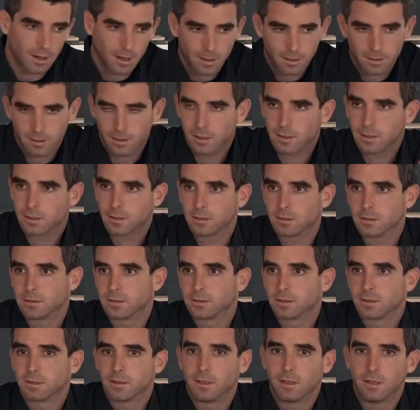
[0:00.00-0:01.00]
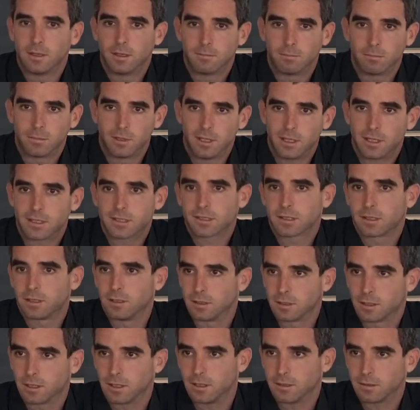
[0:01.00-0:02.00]
I think, are less
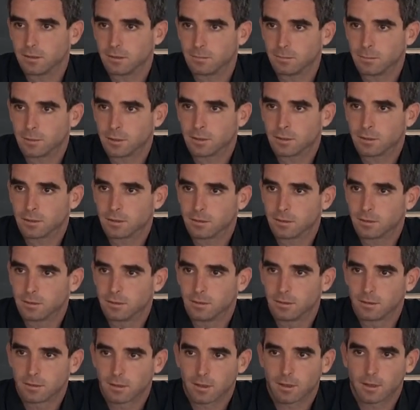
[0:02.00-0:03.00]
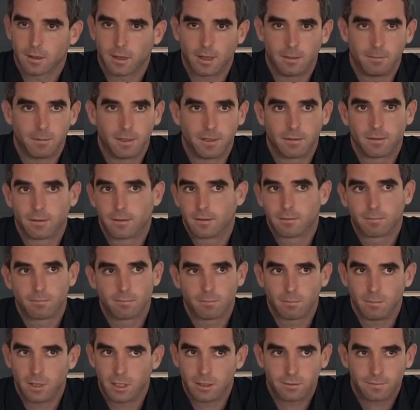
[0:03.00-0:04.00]
clear-cut, are more, I mean,
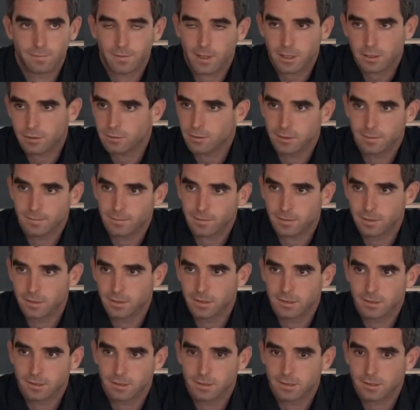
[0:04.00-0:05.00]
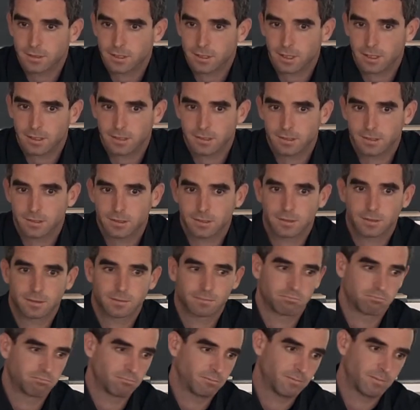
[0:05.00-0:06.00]
manufacturing, for instance, has
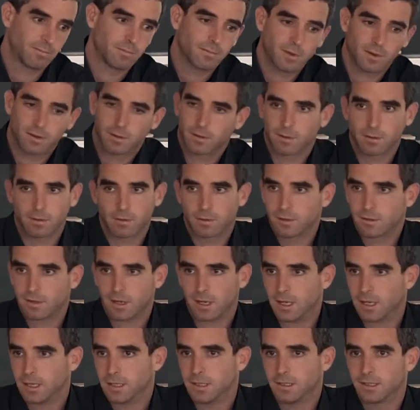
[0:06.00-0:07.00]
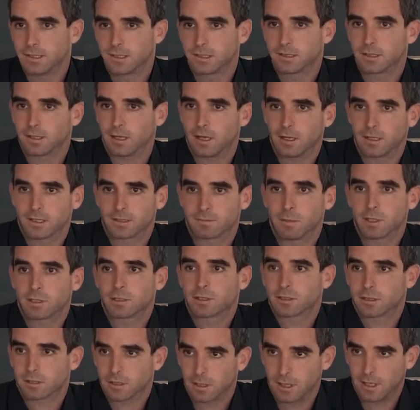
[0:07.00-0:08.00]
ties has
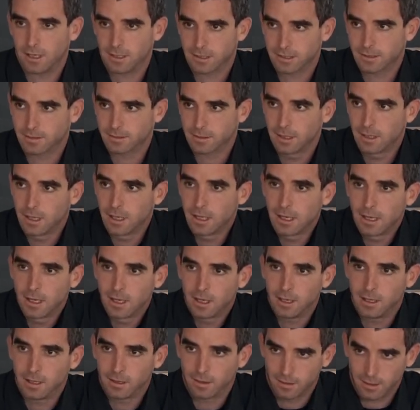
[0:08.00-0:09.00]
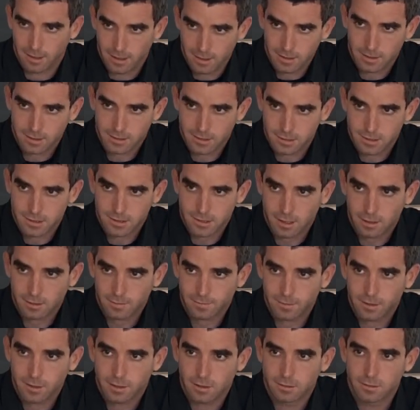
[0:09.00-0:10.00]
much has the index
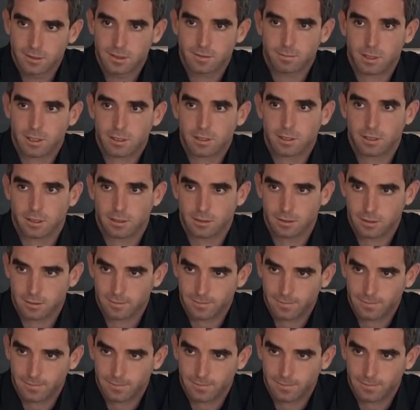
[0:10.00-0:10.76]
itself includes much larger